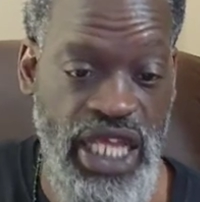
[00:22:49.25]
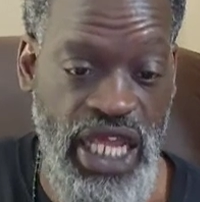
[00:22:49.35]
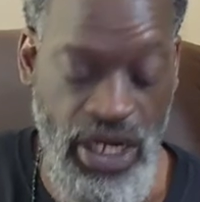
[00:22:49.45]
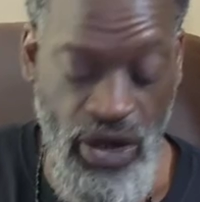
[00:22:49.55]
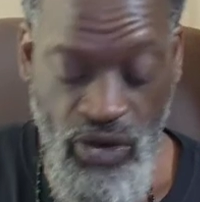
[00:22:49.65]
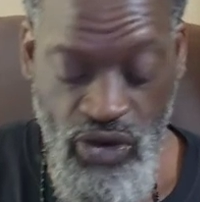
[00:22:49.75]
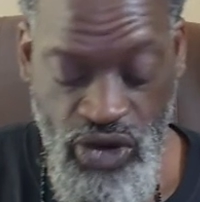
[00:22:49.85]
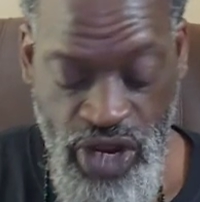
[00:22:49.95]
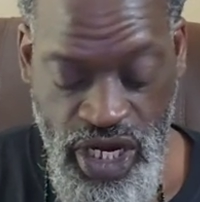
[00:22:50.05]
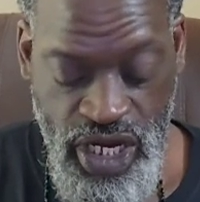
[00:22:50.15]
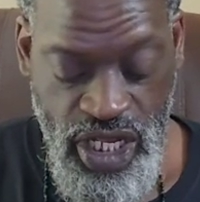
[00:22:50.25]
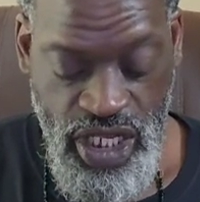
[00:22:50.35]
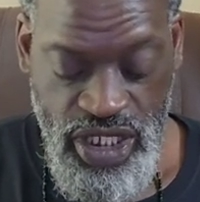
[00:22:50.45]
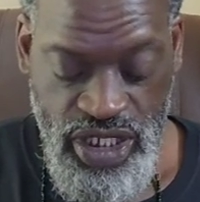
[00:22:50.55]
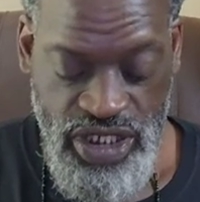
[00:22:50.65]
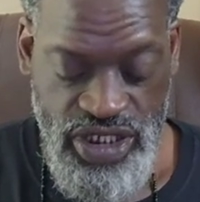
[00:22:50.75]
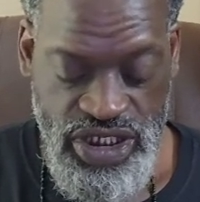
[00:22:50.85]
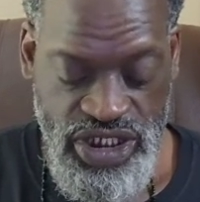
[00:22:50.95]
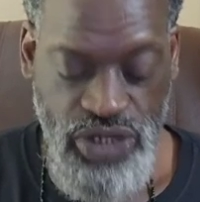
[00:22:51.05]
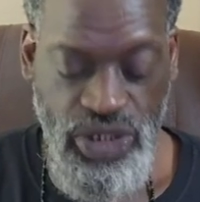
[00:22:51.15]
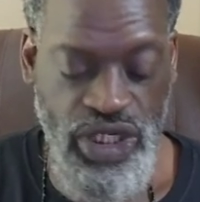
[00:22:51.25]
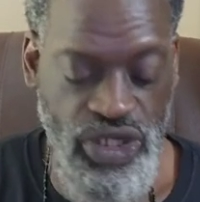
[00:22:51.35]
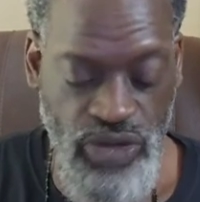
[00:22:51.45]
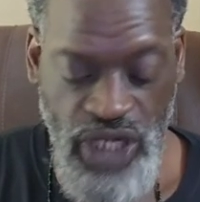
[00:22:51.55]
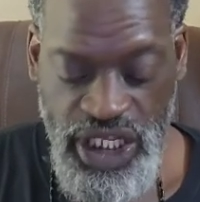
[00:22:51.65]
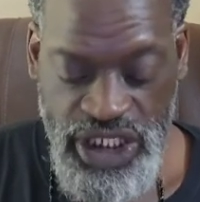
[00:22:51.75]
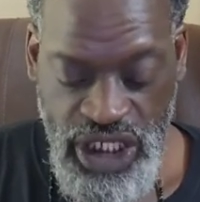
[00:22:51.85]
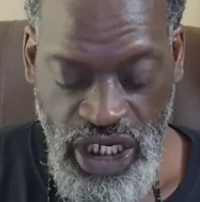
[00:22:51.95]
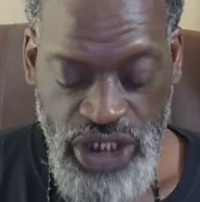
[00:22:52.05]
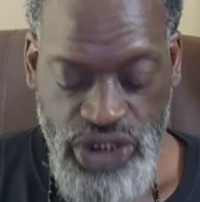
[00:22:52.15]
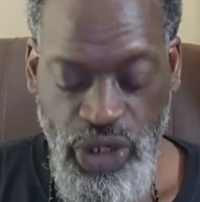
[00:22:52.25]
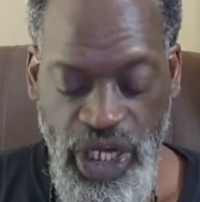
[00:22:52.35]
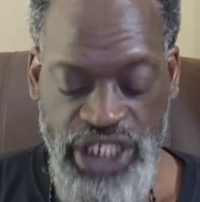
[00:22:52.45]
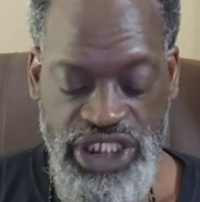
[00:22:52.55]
and on to the new list, Joella